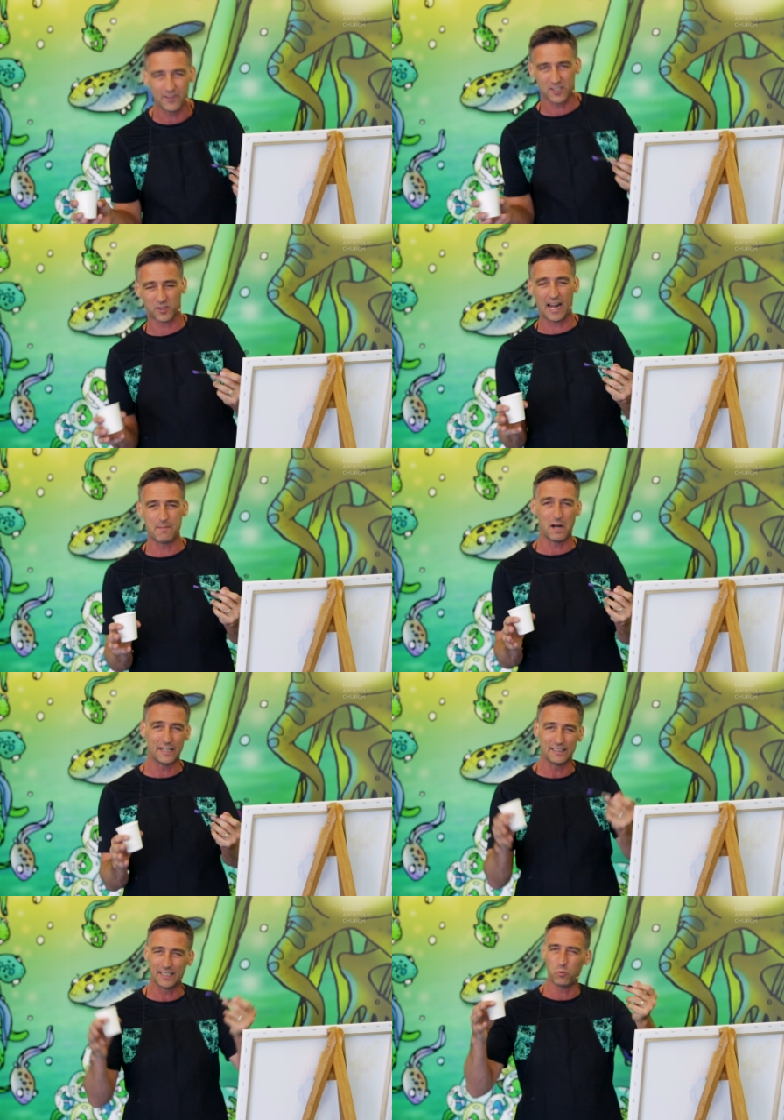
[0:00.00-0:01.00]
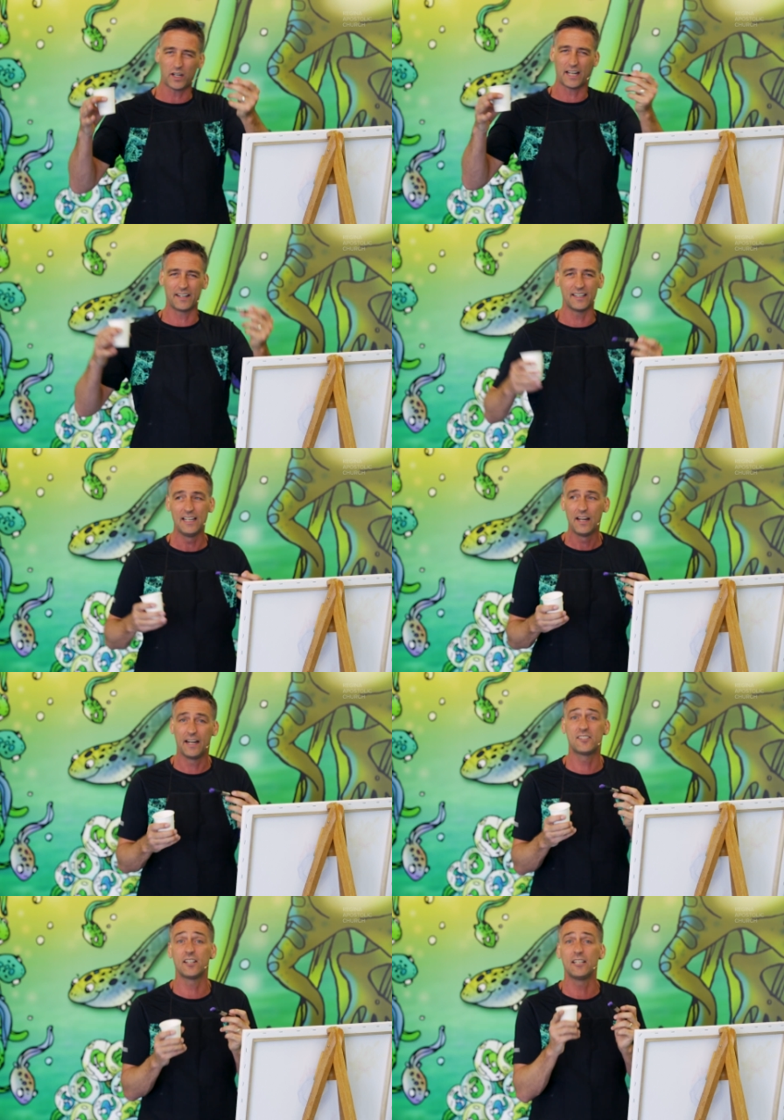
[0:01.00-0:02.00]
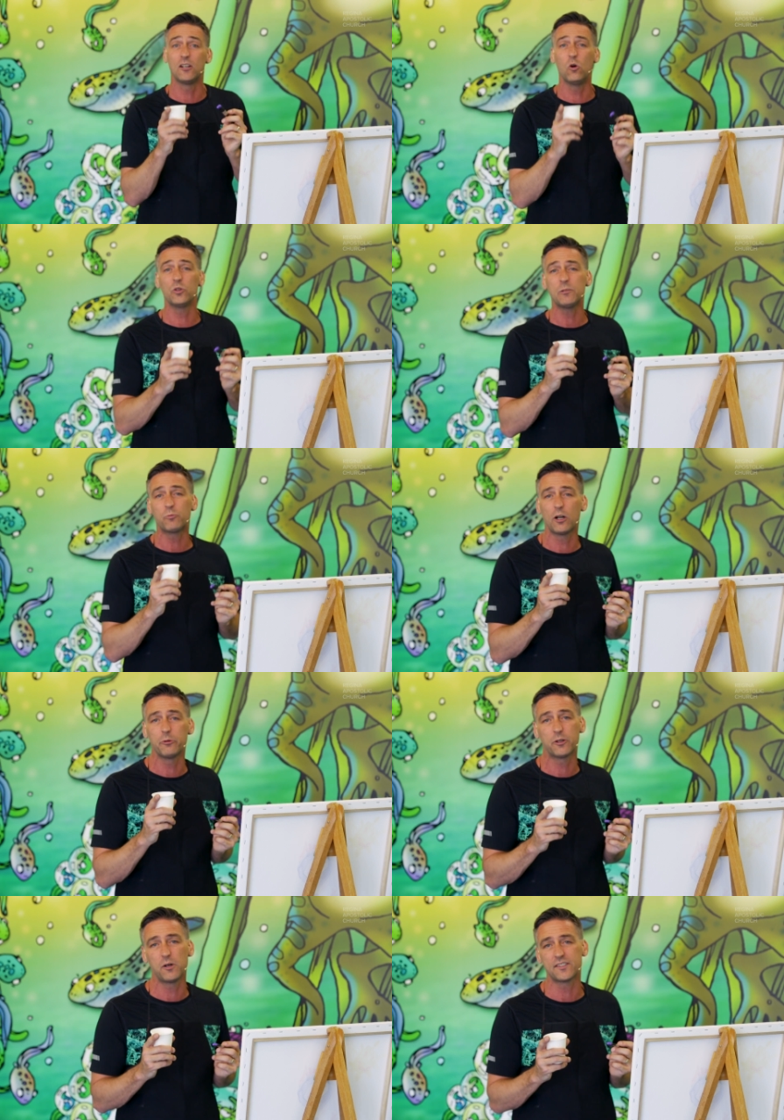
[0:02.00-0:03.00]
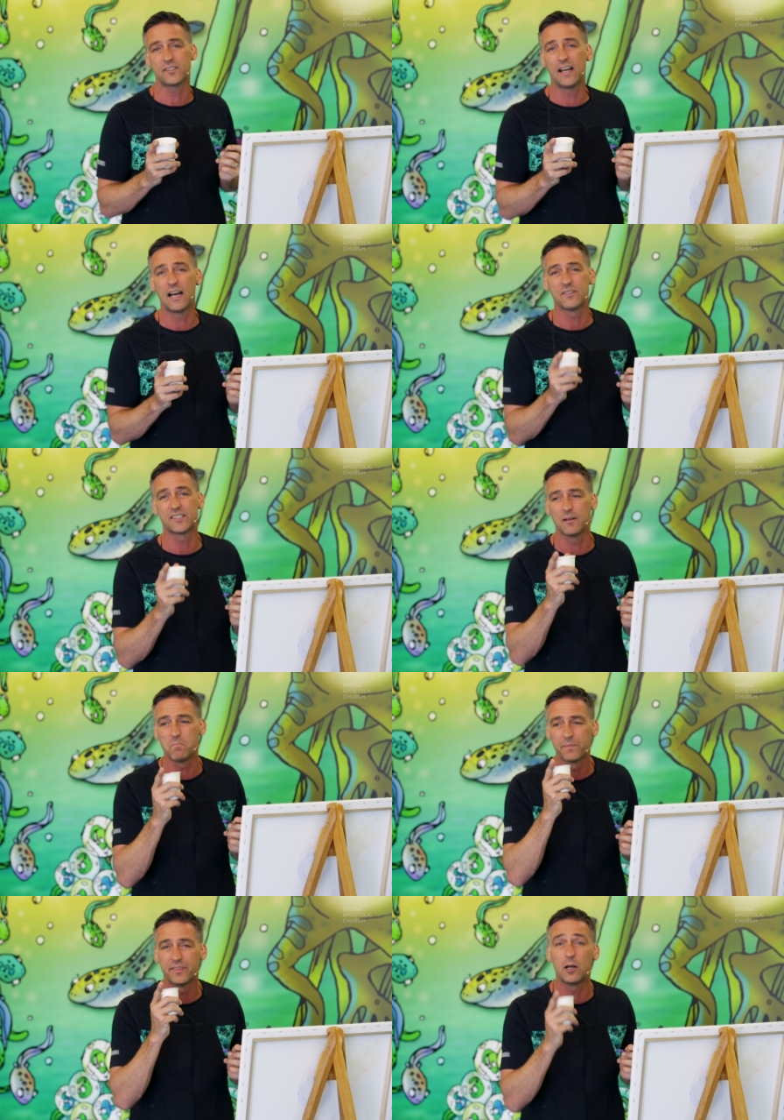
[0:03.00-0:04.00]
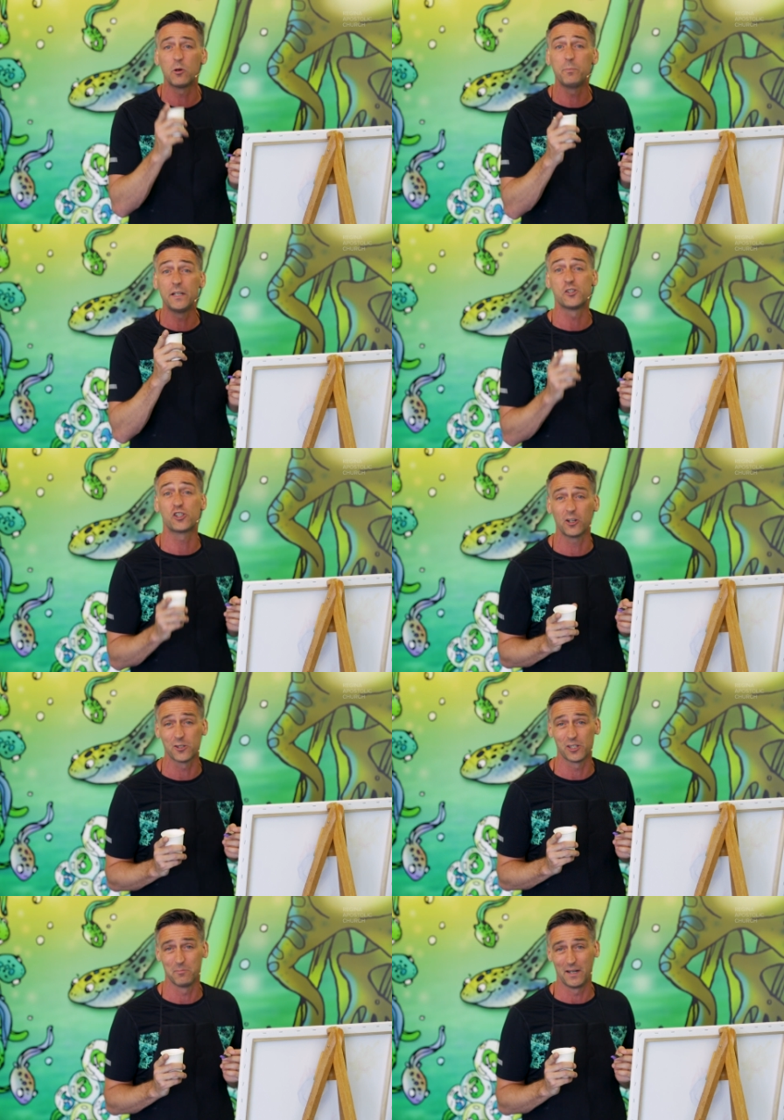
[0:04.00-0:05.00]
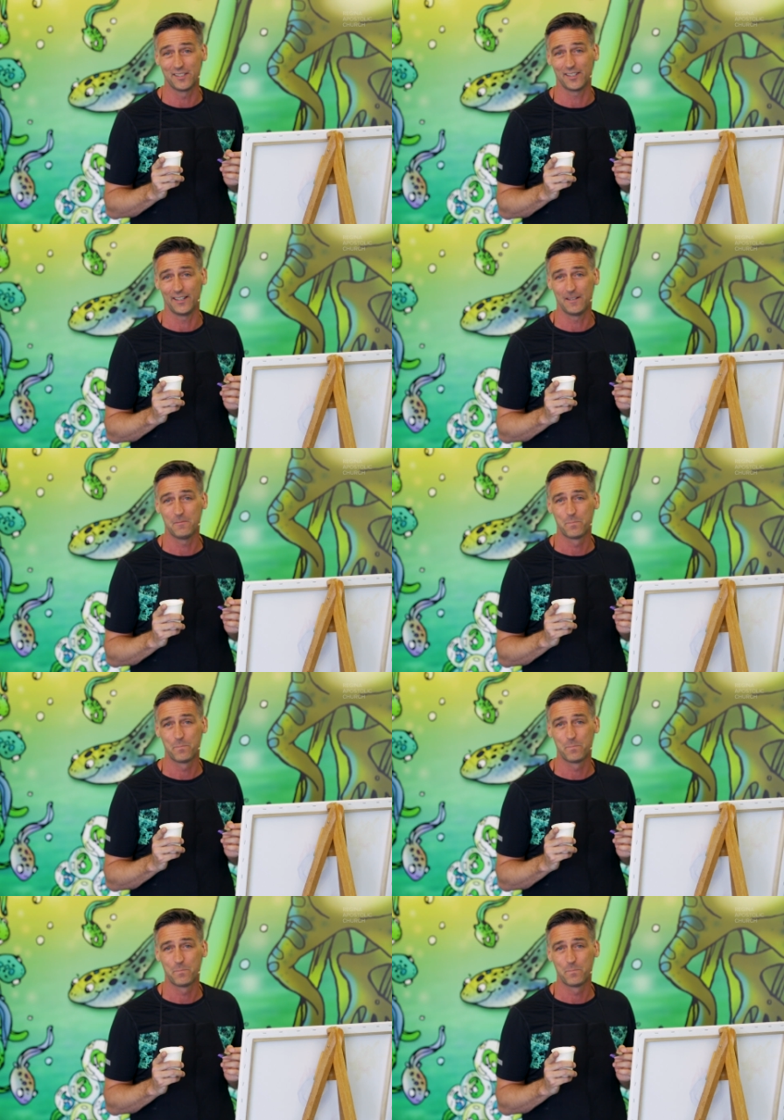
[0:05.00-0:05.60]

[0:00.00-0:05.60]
this guy money? Like, what kind of thing? And he said, The only prayer request I have is that there would be a church in my city.